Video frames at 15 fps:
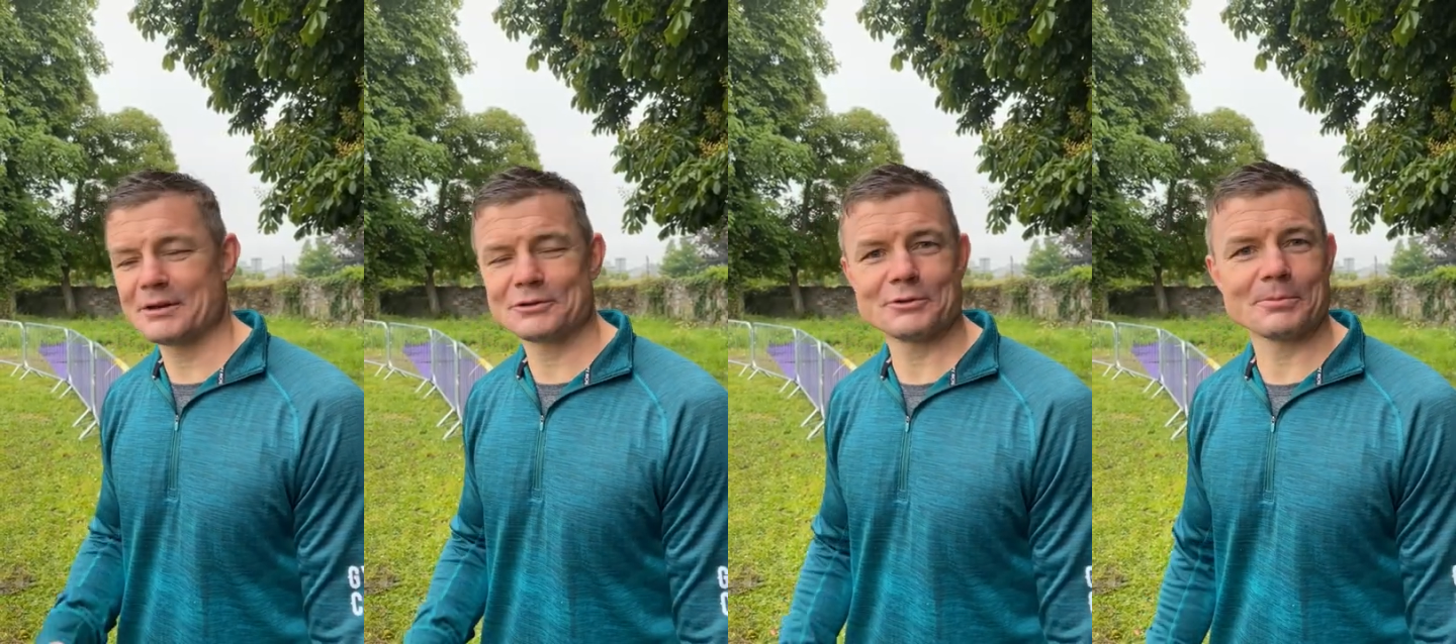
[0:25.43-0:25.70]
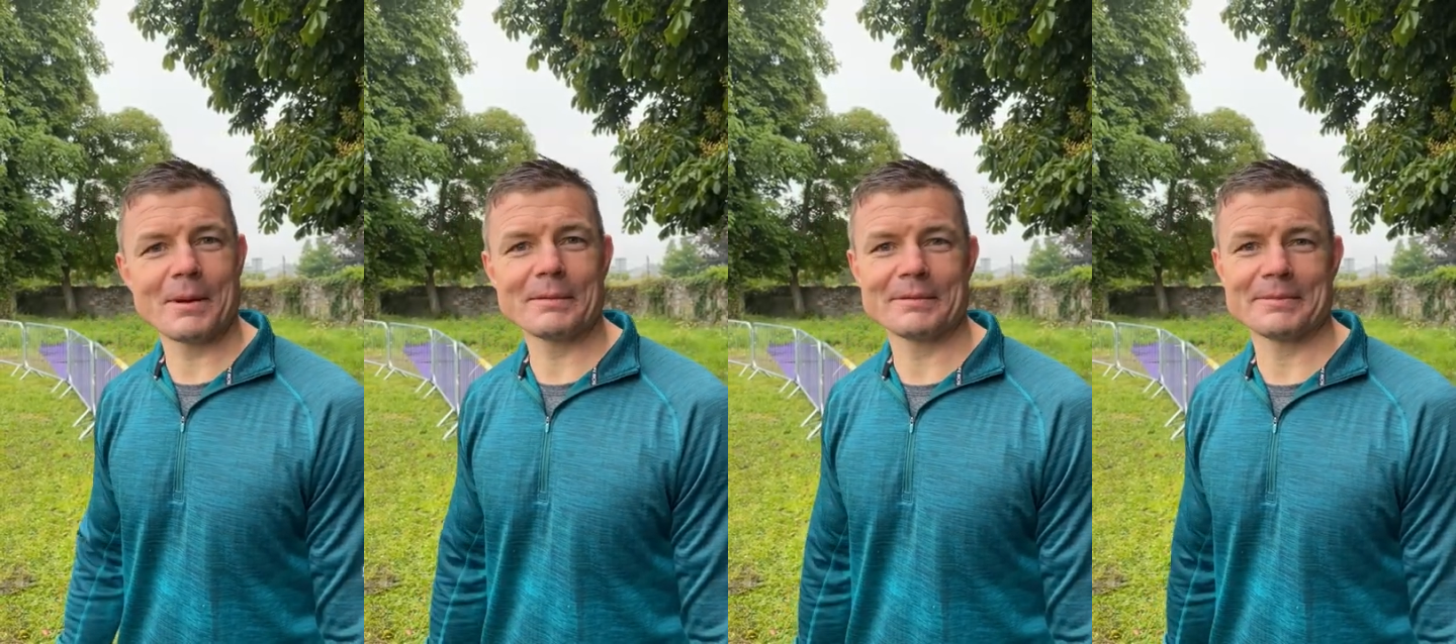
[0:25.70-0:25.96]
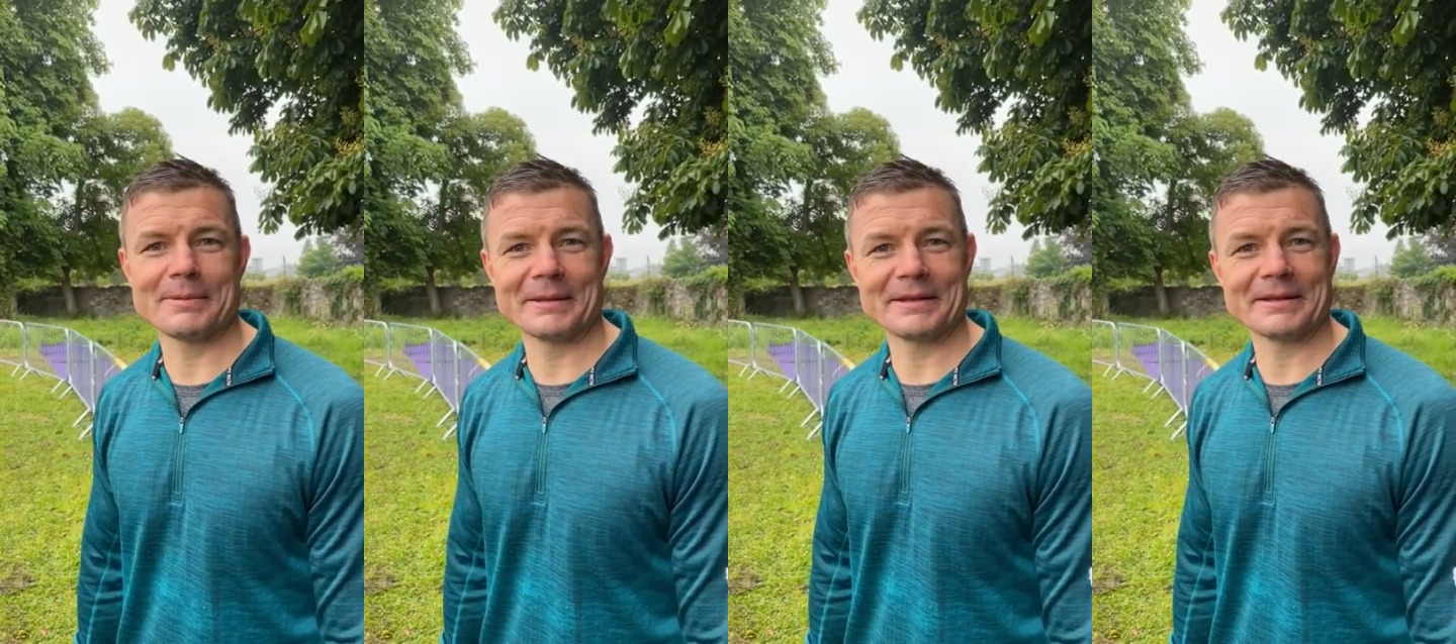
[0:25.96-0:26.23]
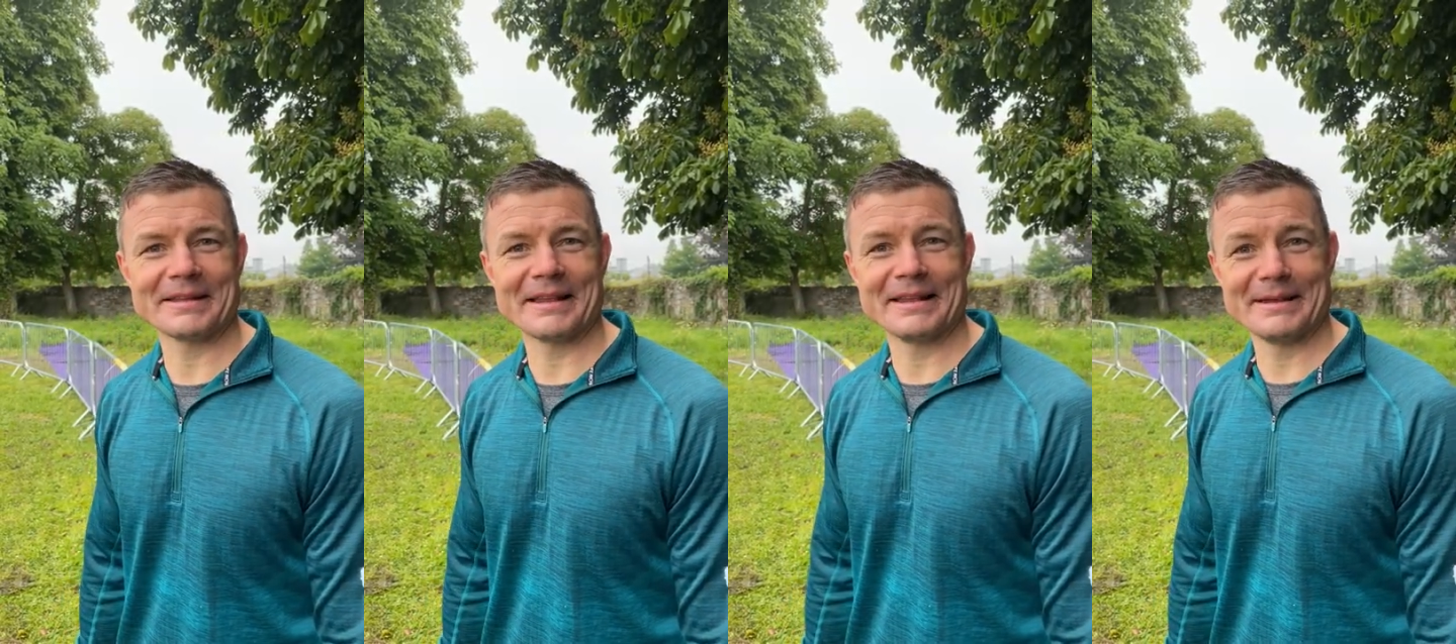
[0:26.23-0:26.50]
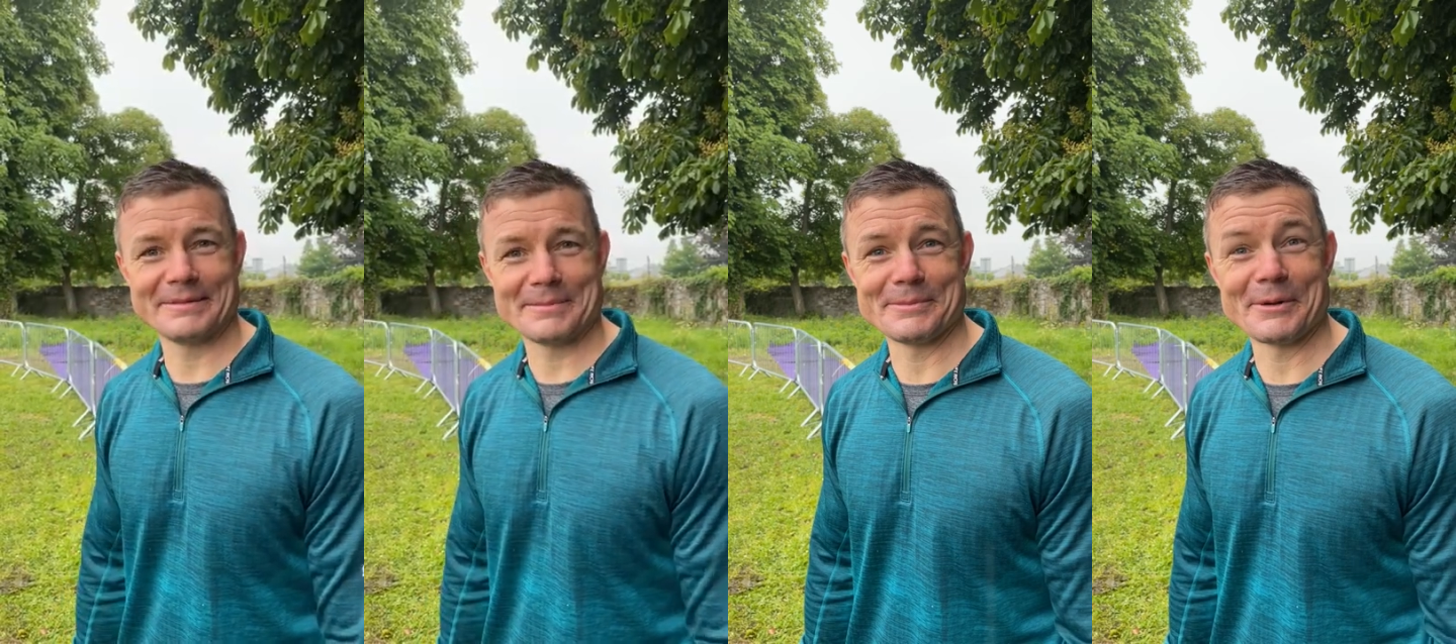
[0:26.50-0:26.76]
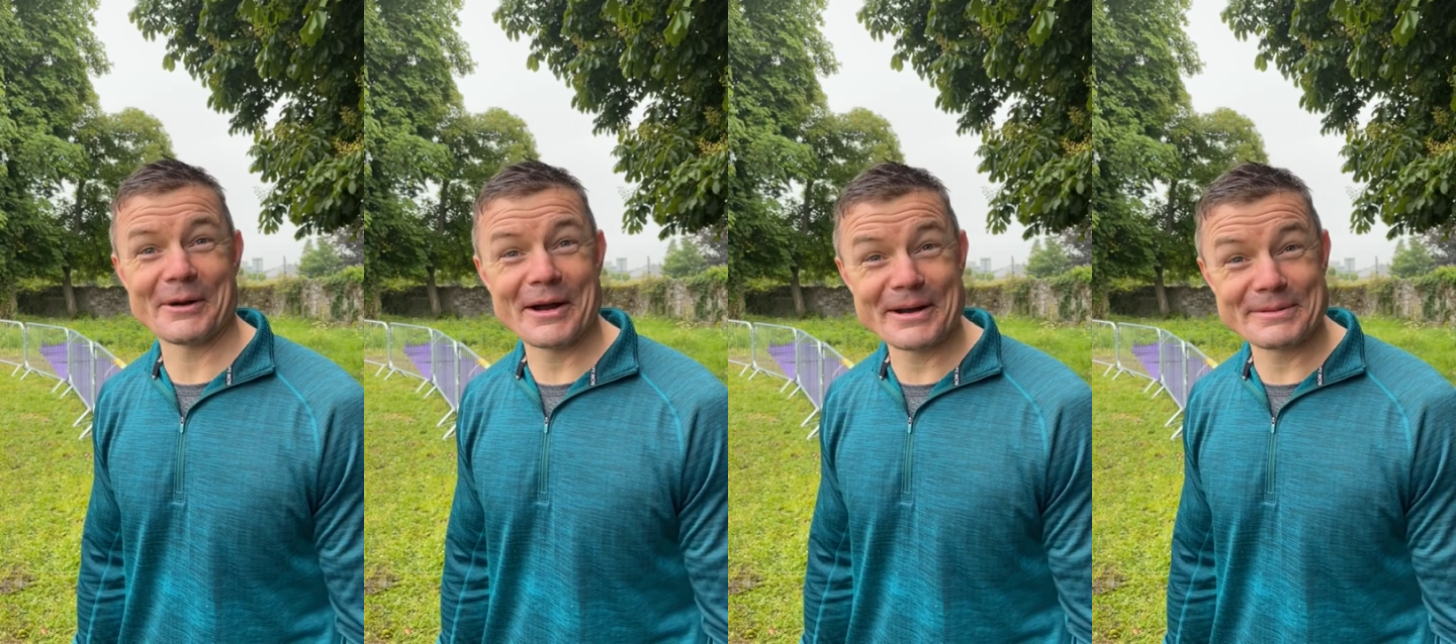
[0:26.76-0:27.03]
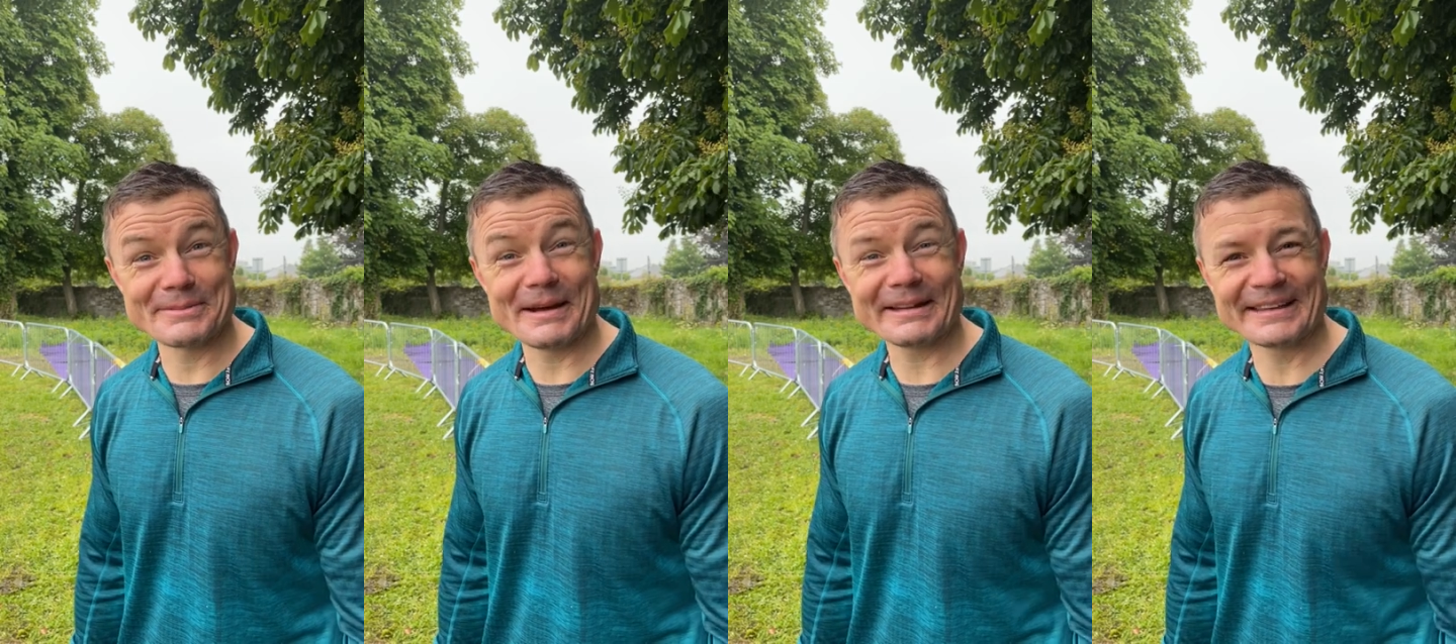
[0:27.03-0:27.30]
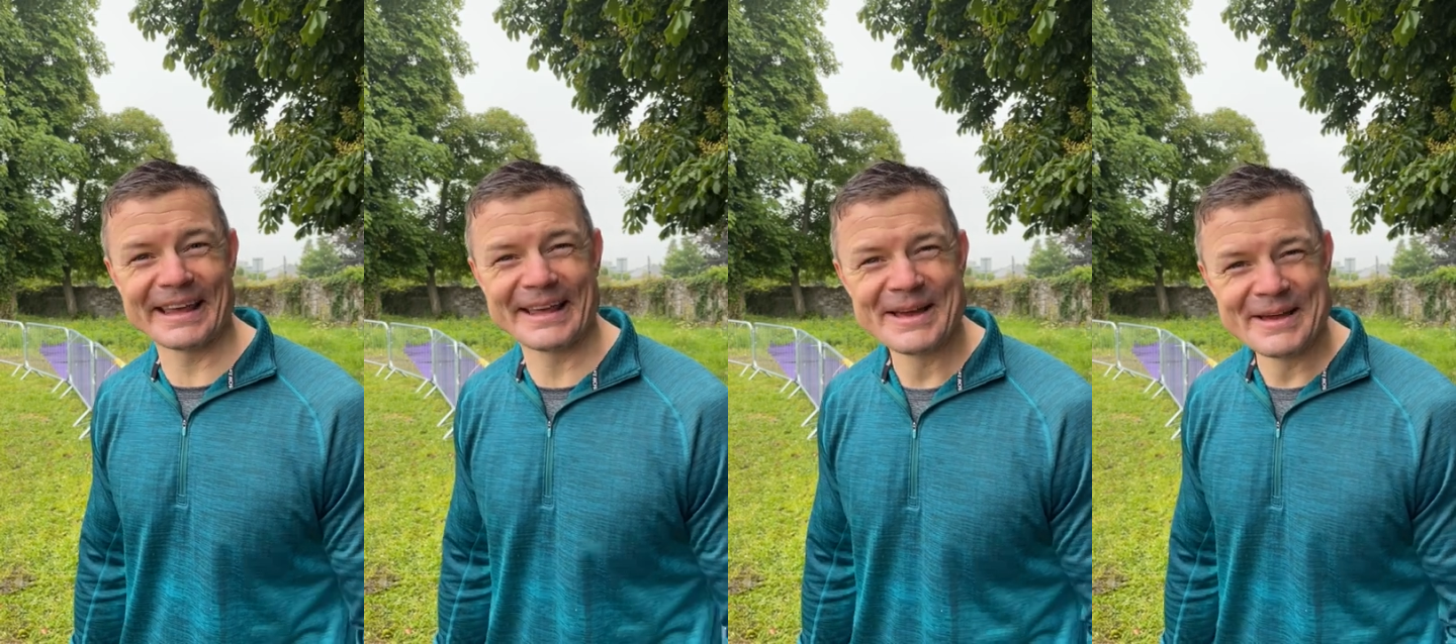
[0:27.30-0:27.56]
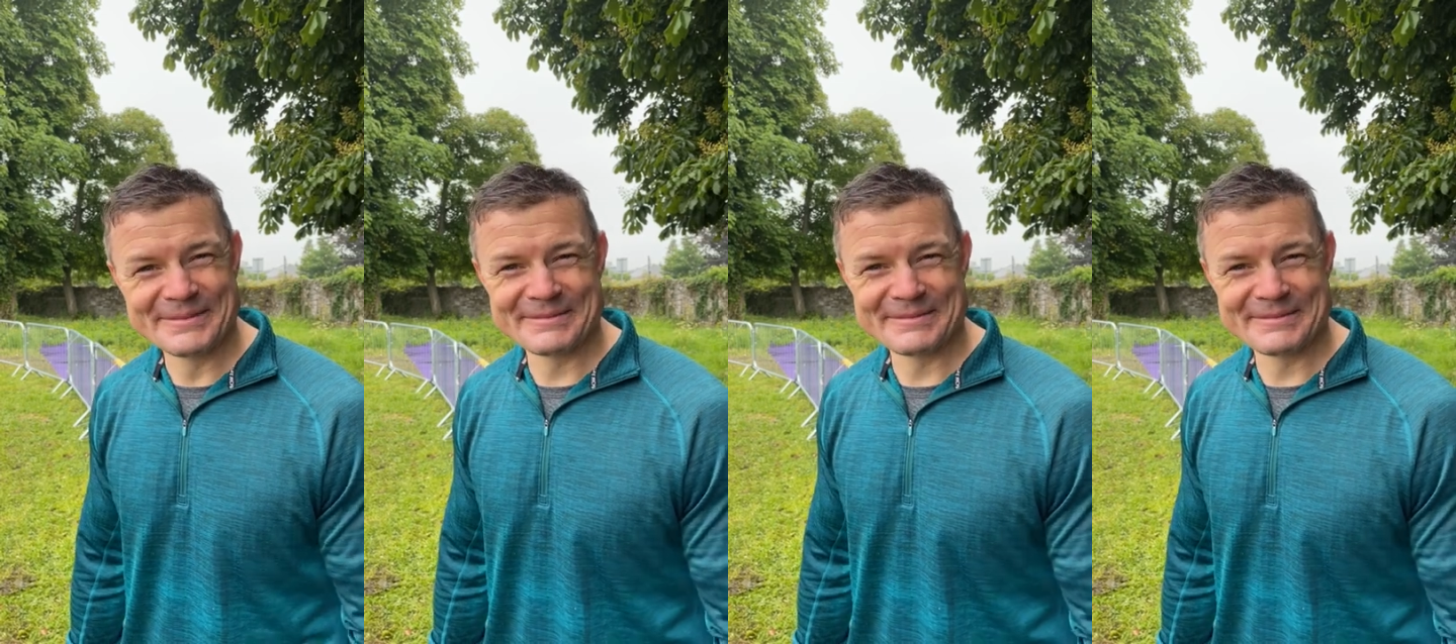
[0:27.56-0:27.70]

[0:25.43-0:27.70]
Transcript: should probably be a little bit more out of breath.